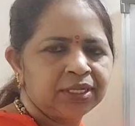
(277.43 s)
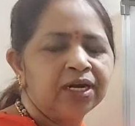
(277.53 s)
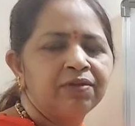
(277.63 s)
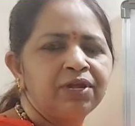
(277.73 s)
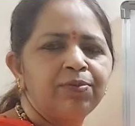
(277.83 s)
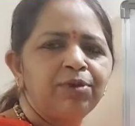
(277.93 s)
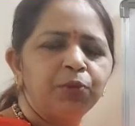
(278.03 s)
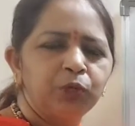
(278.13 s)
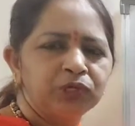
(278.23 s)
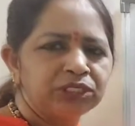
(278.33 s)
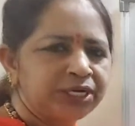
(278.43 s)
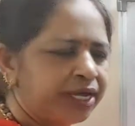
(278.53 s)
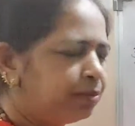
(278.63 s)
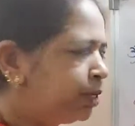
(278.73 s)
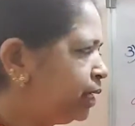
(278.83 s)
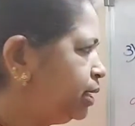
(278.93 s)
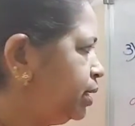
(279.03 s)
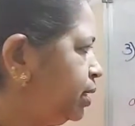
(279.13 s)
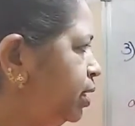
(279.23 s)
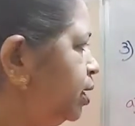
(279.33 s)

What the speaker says: that will be more stable.